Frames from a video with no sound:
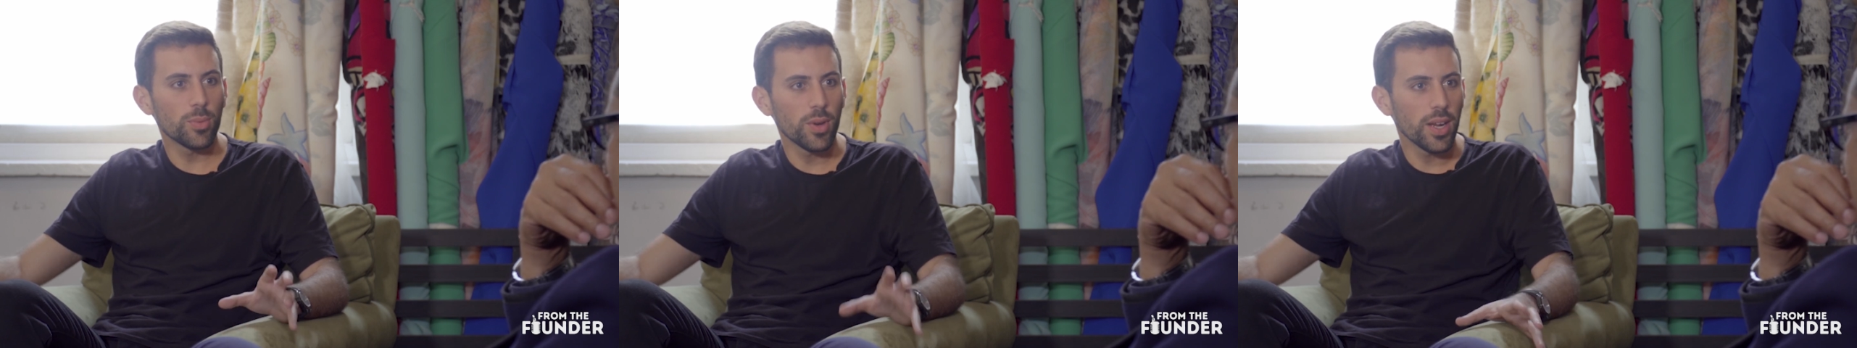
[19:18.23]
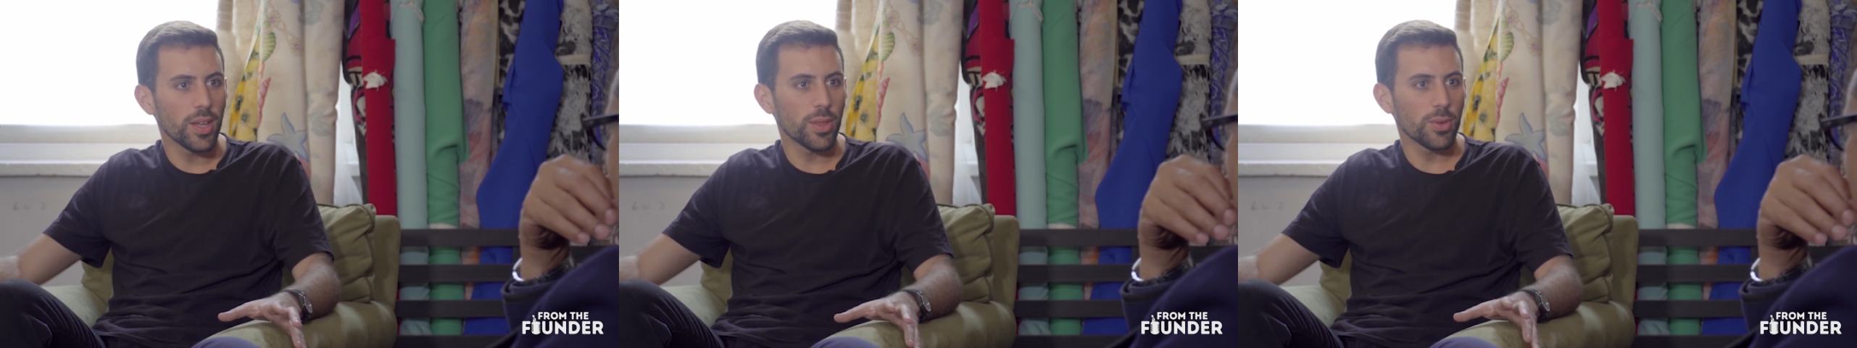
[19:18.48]

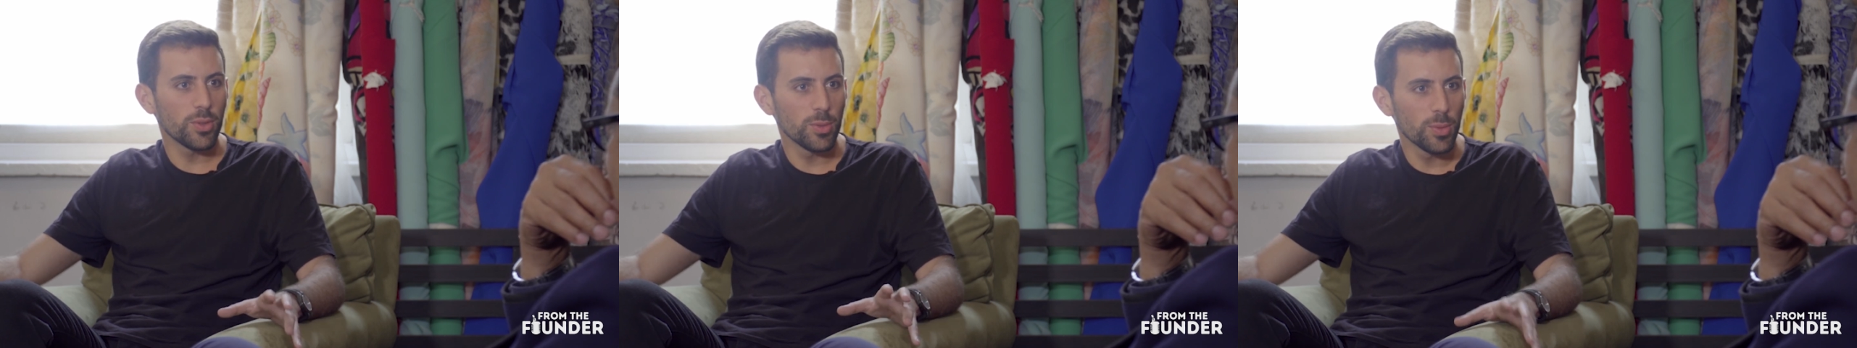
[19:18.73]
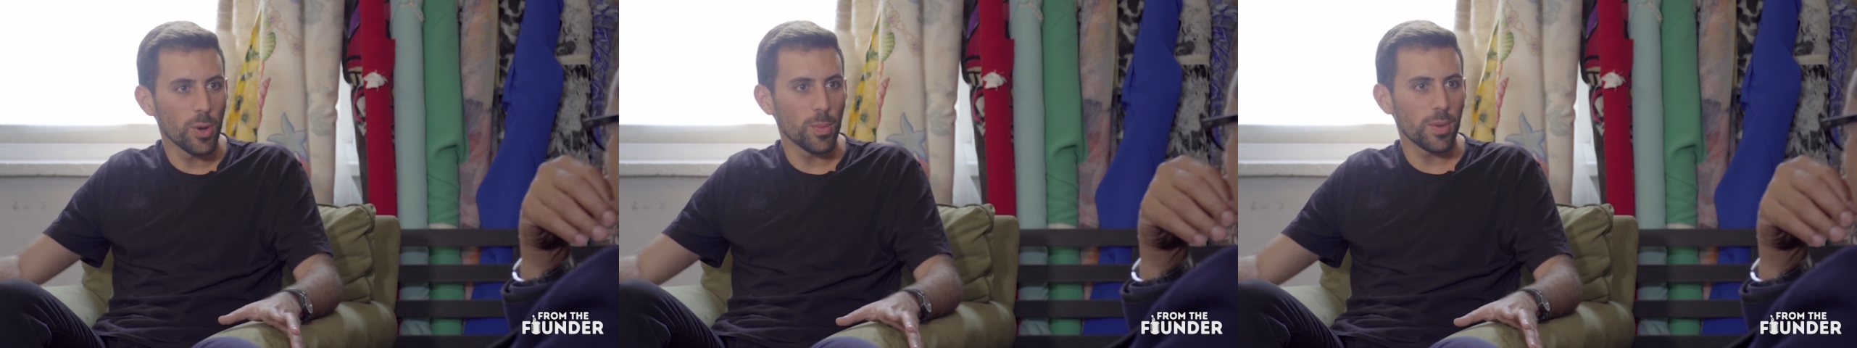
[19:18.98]
breakthrough
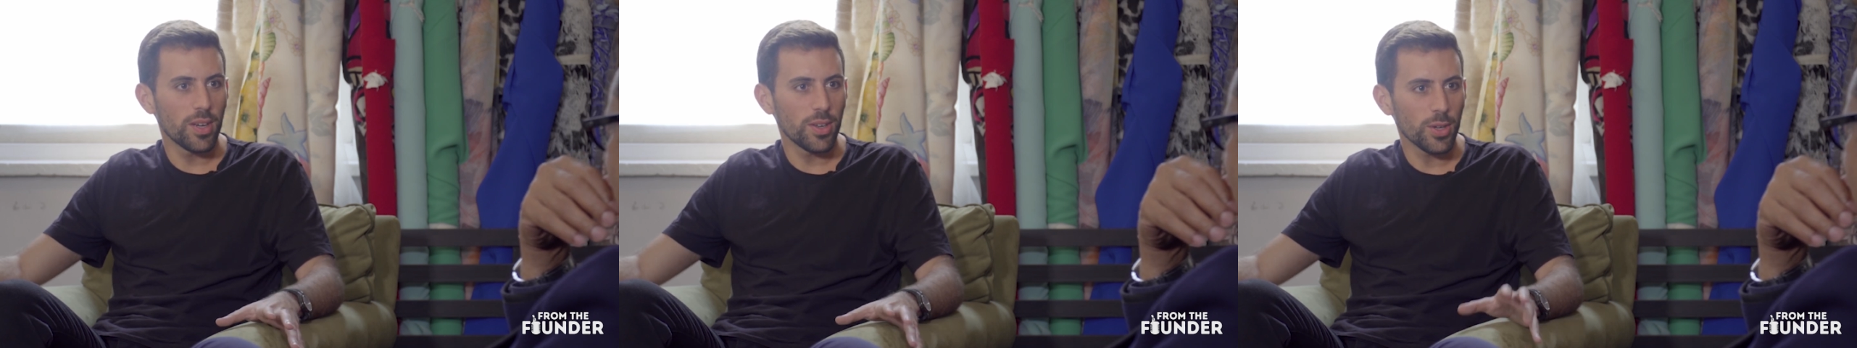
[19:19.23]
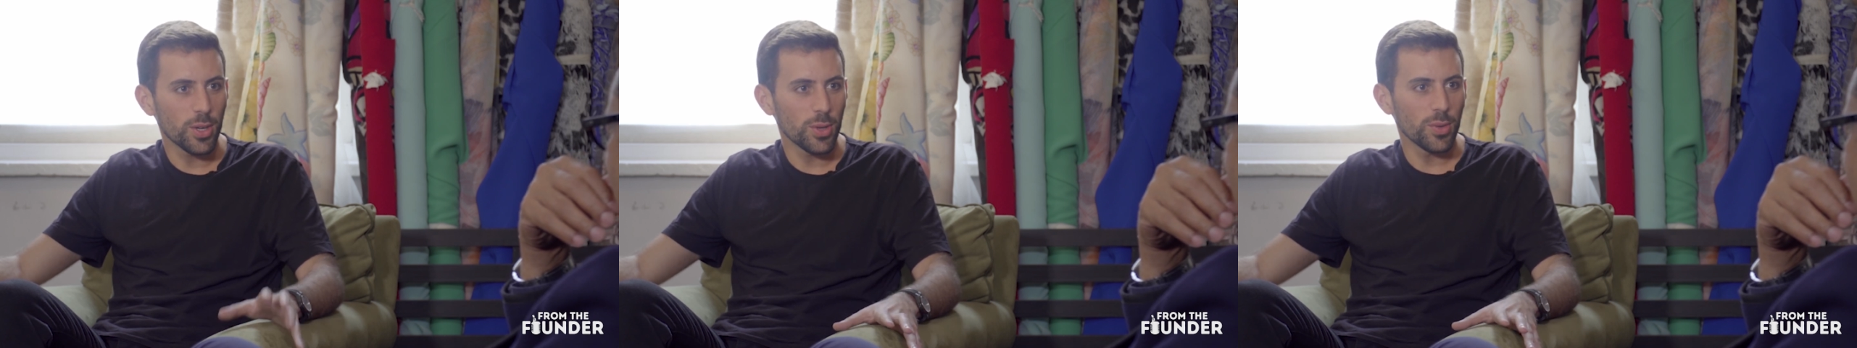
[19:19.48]
moment in
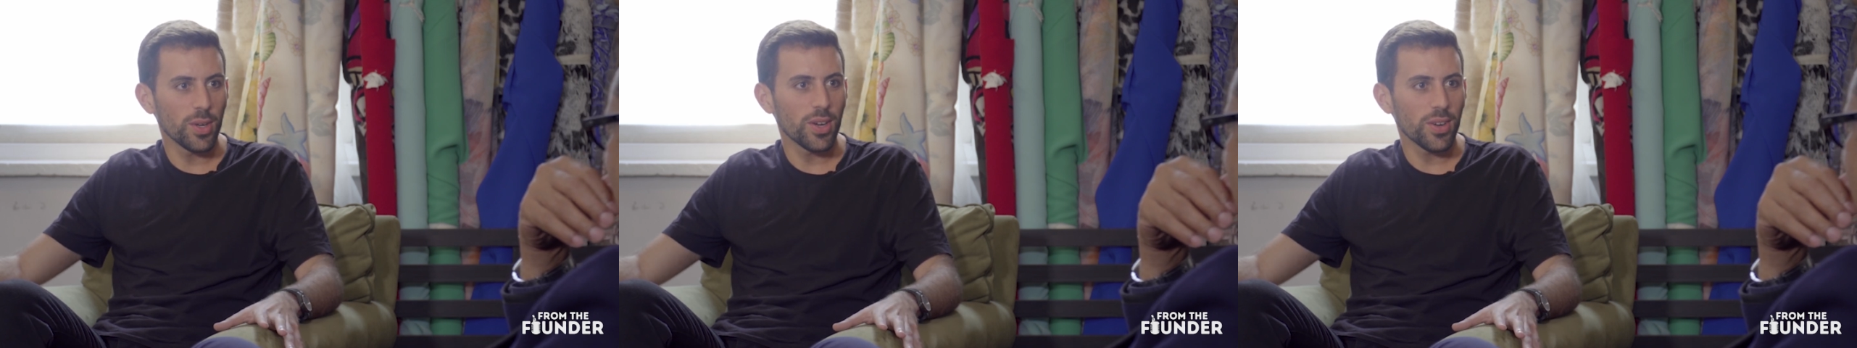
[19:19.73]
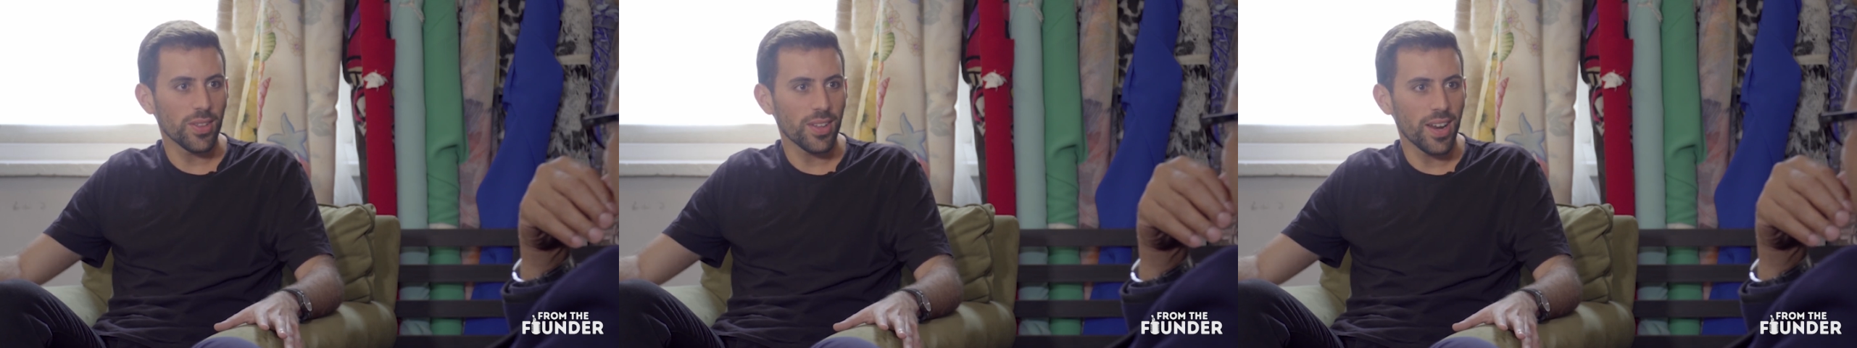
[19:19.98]
your
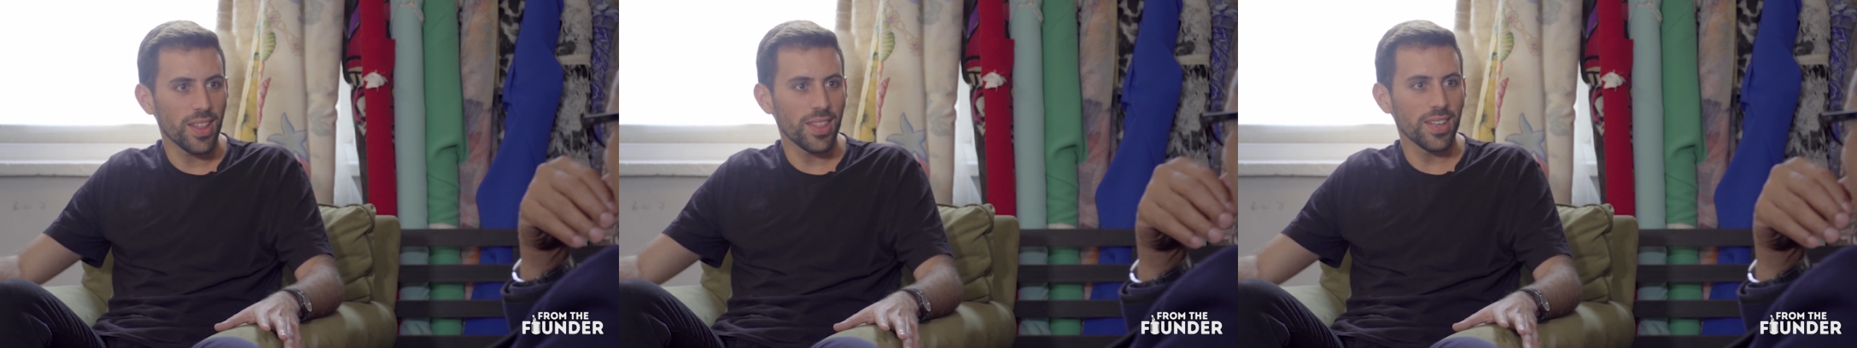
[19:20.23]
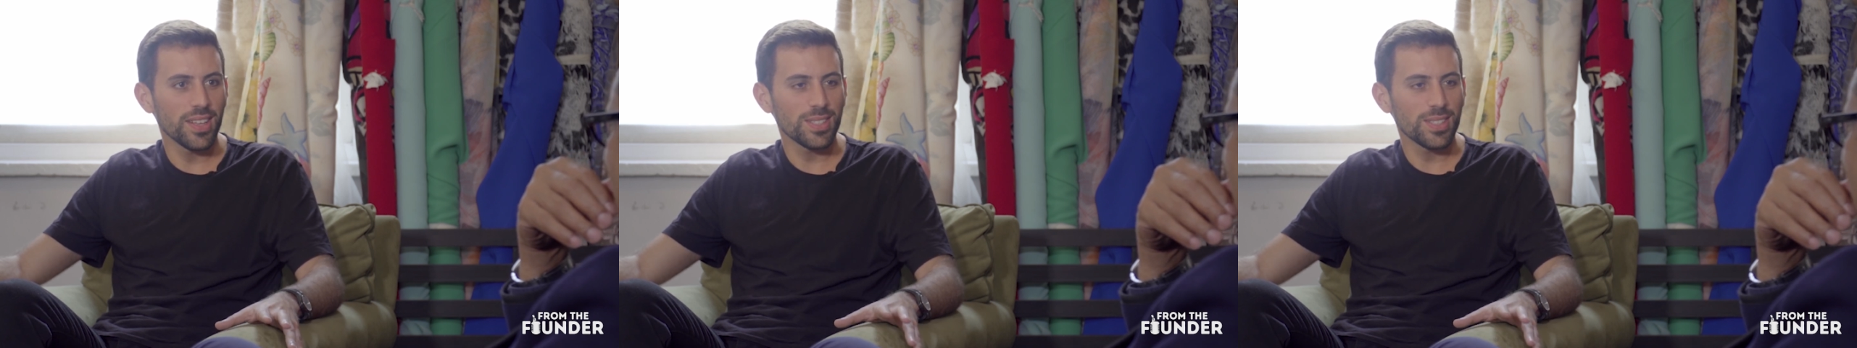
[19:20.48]
career that I think